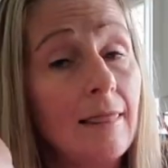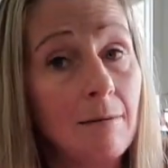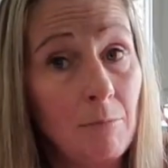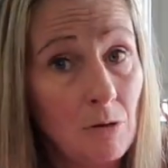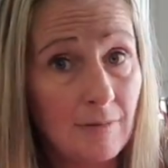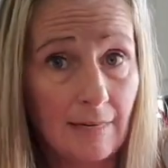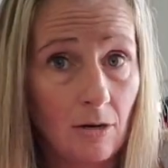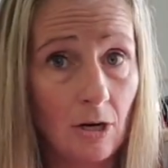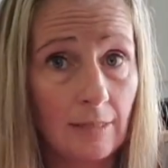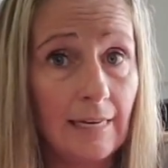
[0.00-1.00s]
the music
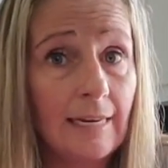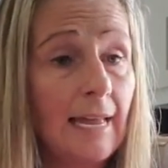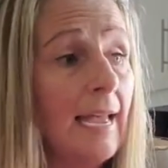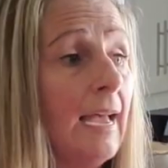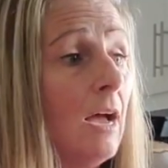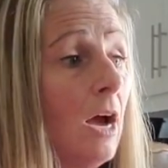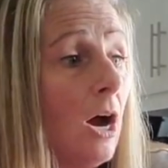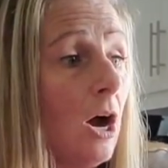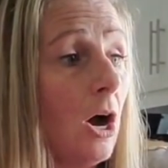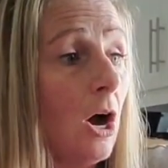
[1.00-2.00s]
garlic.
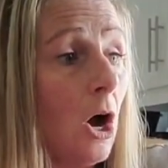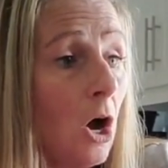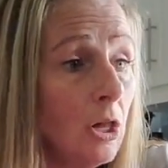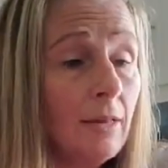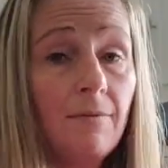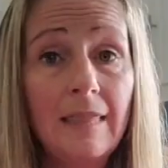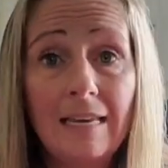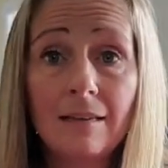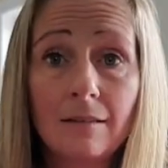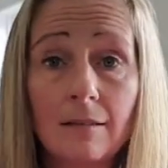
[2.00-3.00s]
All of
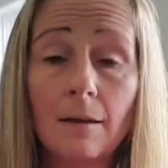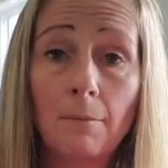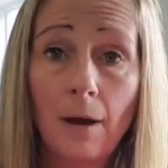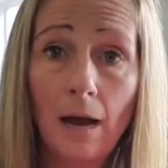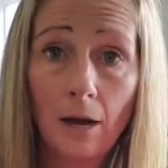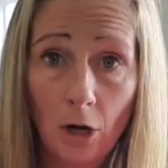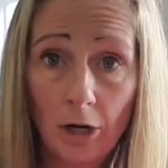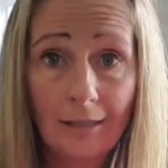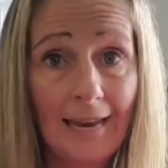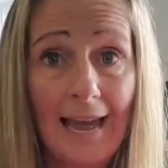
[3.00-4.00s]
these
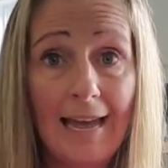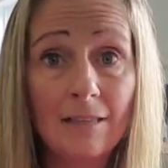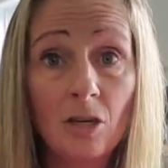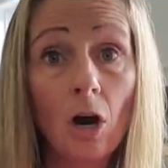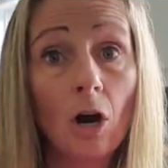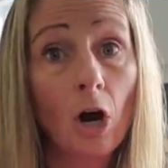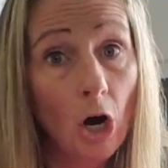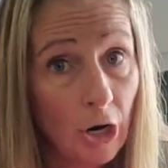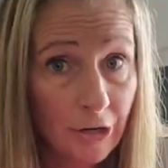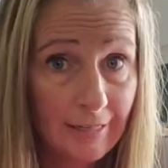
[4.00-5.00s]
garlic heads are
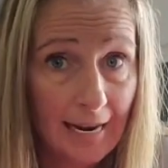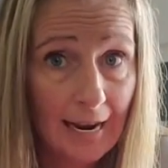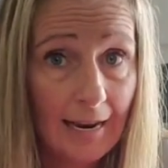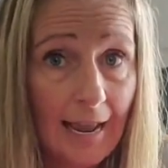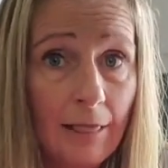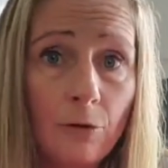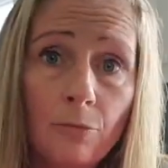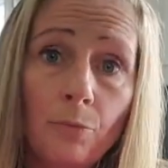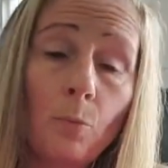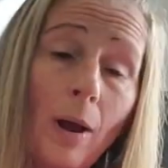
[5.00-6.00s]
hardneck. And
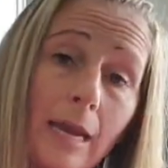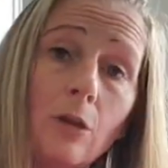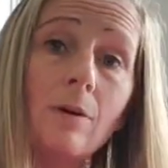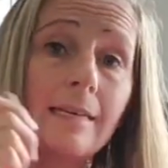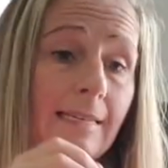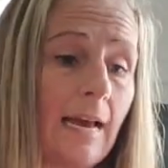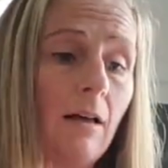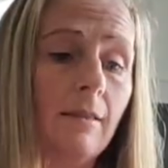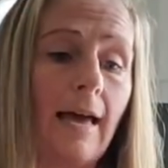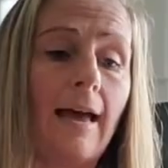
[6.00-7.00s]
the way you can
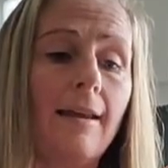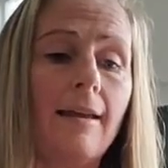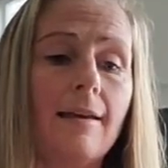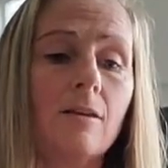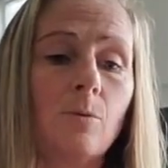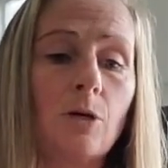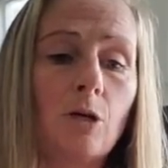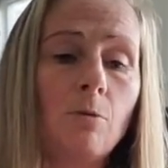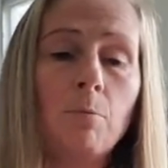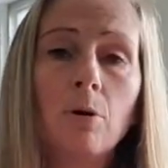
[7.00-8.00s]
tell that is when
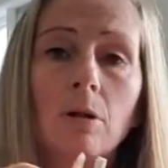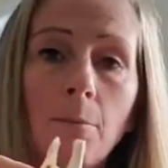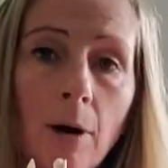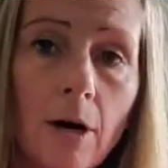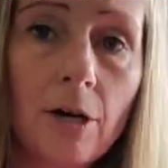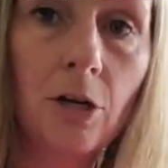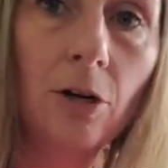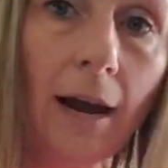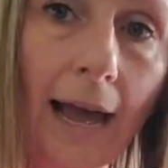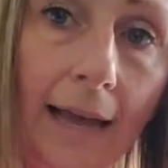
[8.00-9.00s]
you pull apart
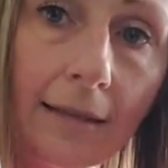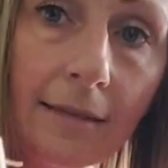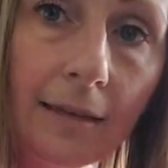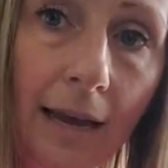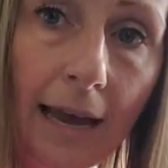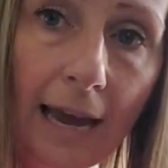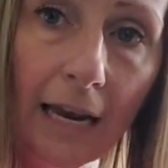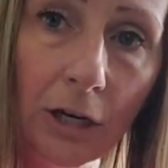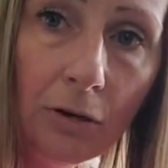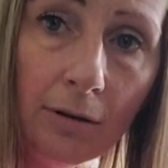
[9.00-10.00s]
your heads
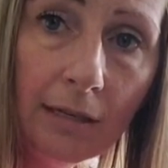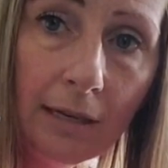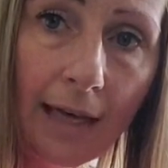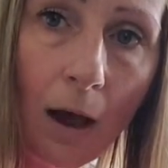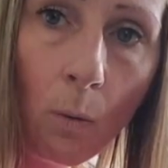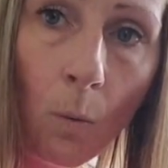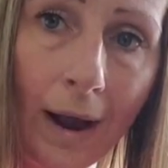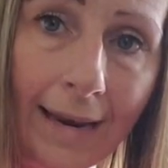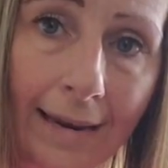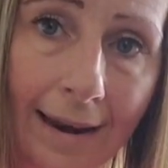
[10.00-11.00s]
and you see that
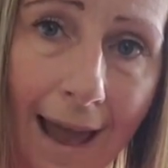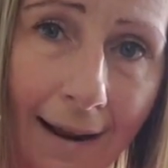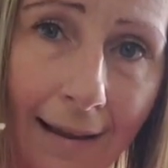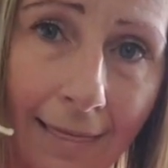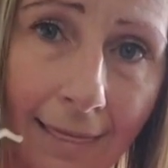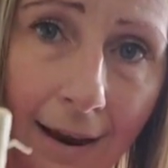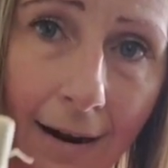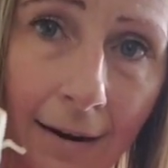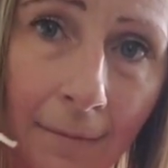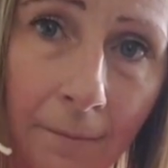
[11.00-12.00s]
white neck in
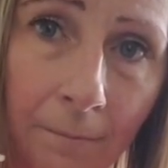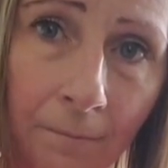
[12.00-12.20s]
there,